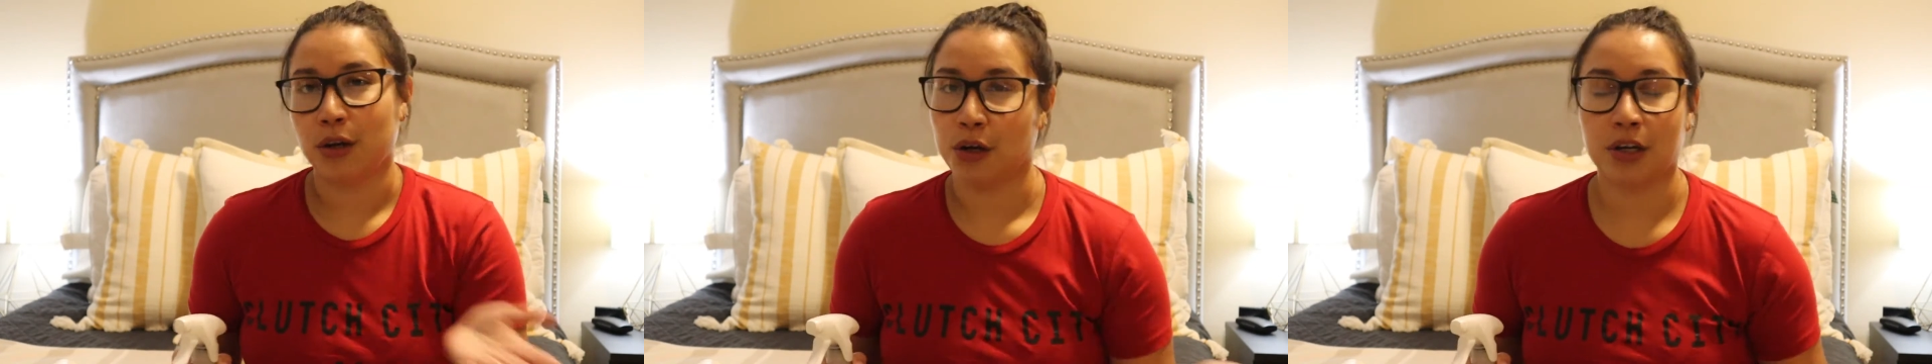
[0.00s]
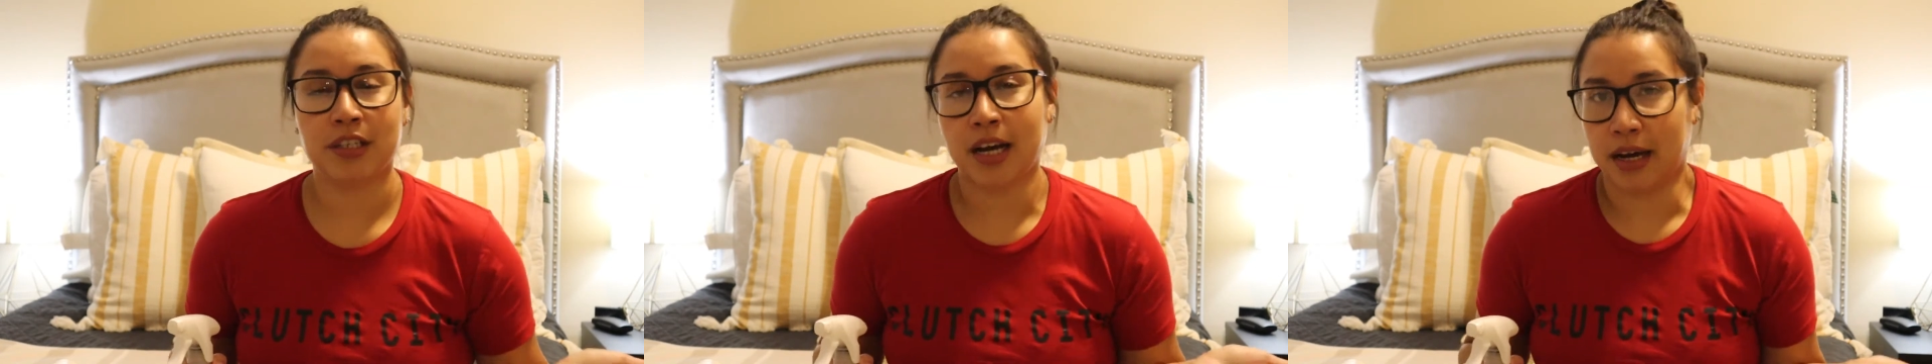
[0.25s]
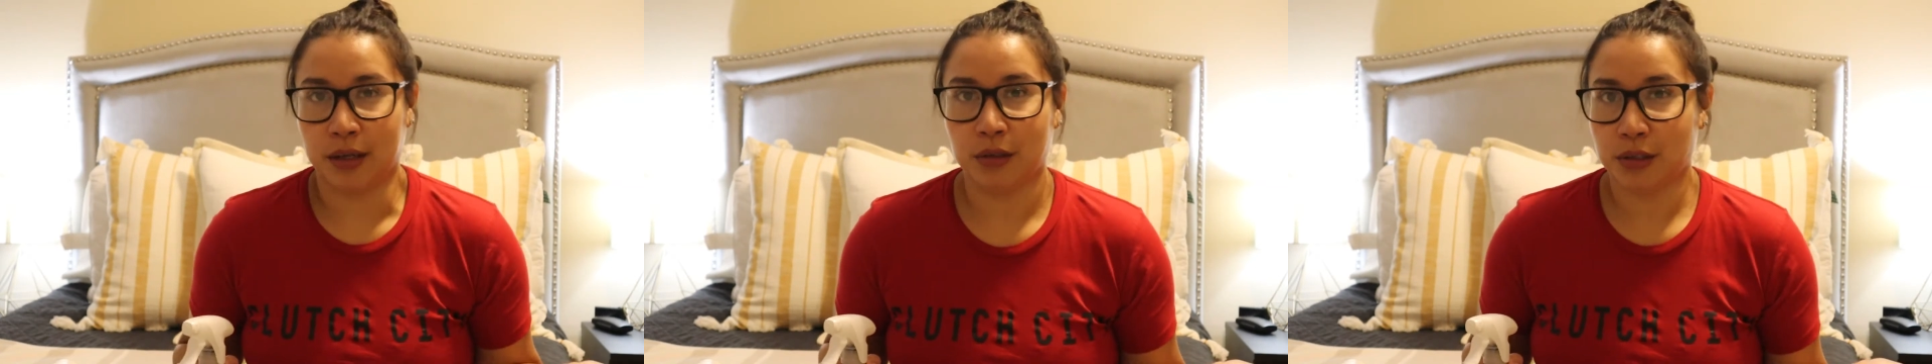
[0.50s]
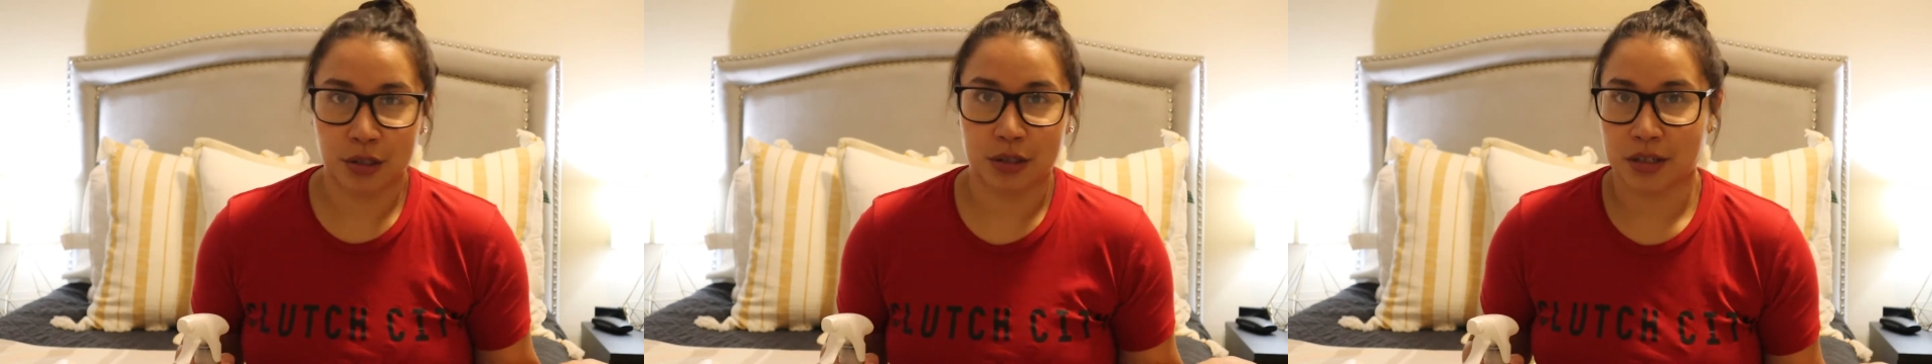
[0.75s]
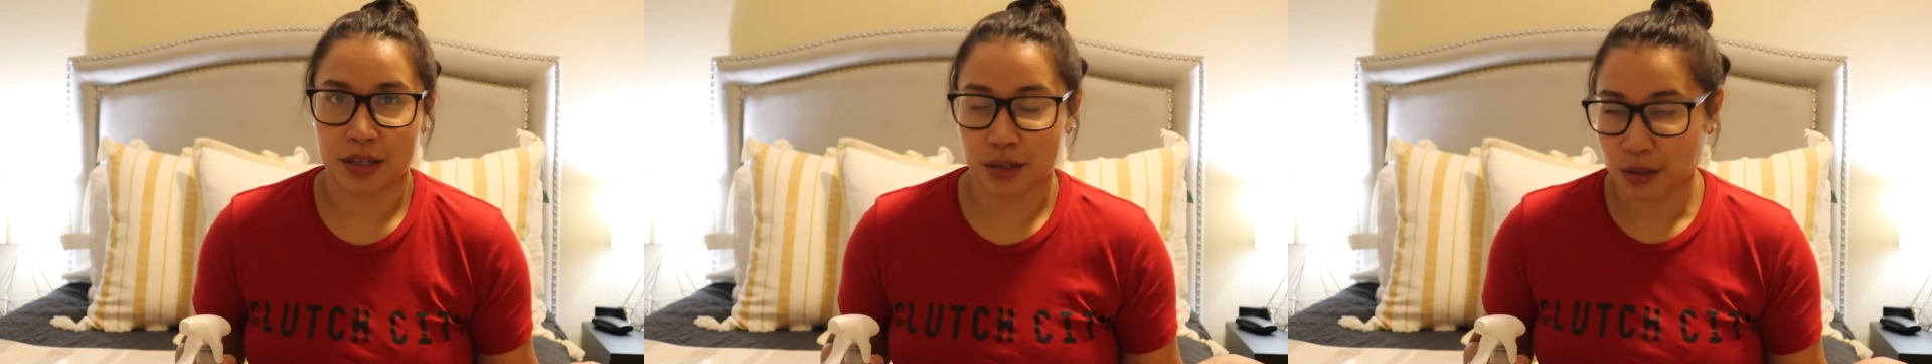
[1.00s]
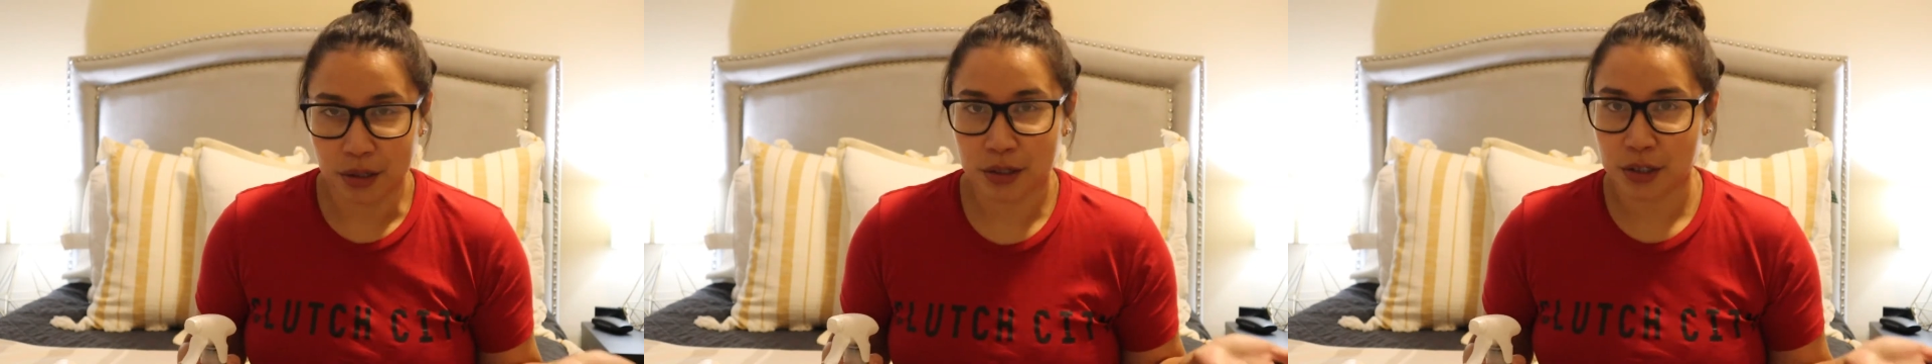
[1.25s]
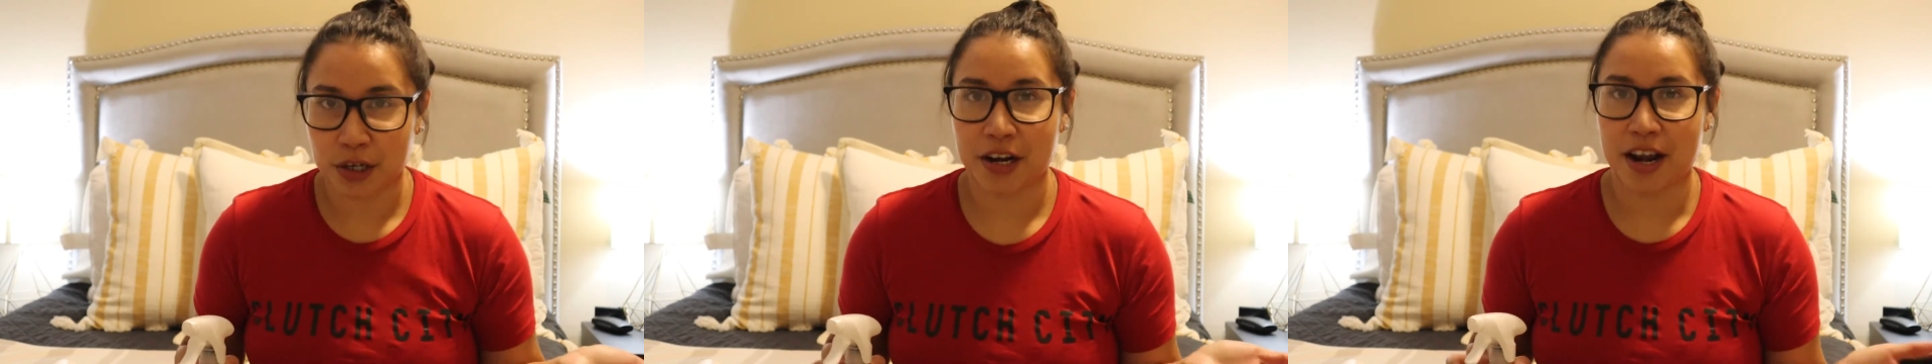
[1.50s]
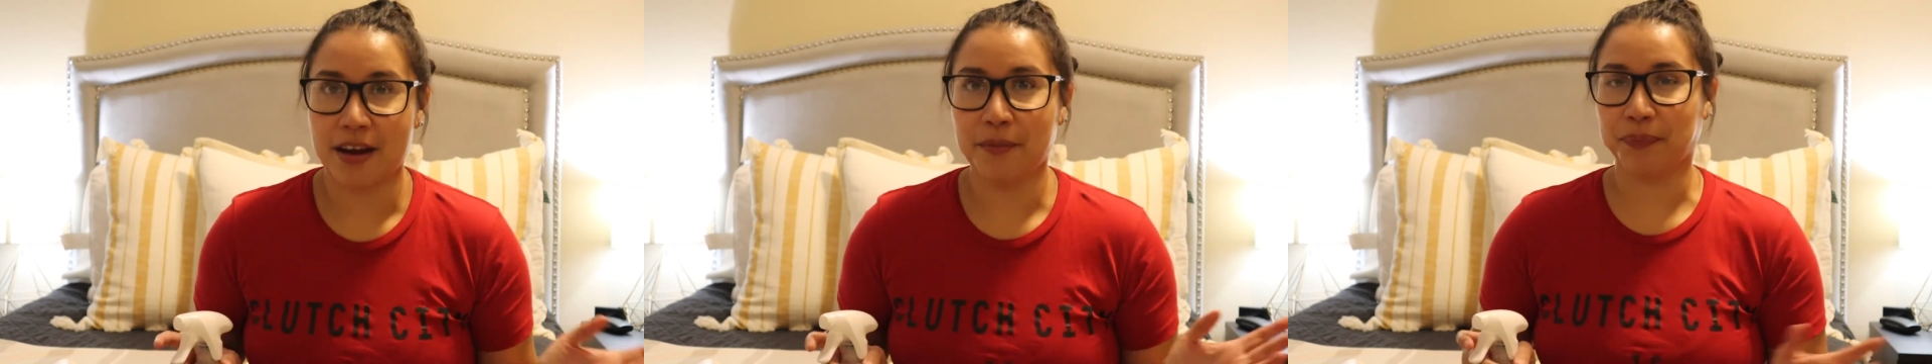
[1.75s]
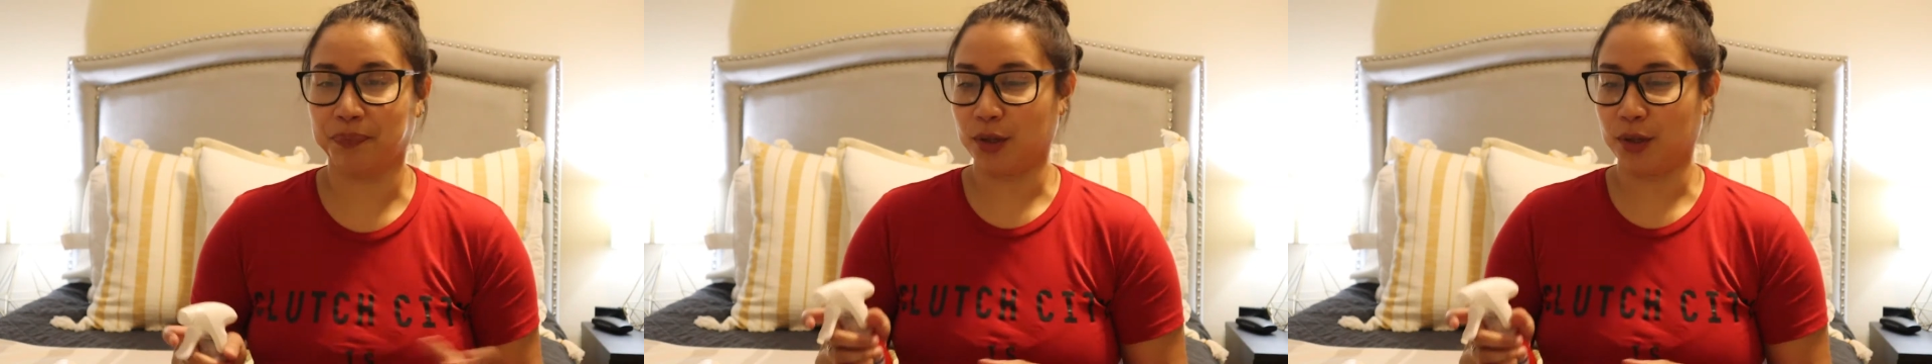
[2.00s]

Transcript: your tile is just going to look dirty.